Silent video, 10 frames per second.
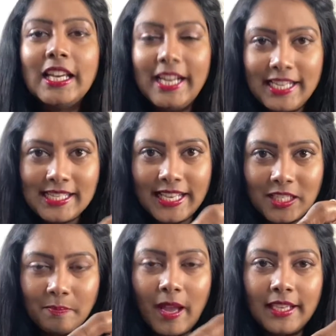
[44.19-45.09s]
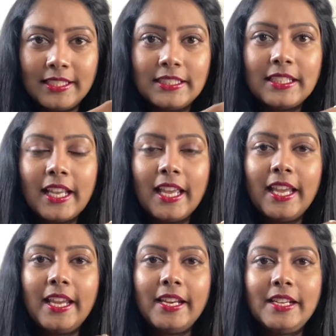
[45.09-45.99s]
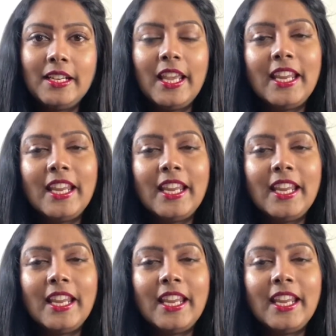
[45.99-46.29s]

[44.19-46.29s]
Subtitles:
it is expired, and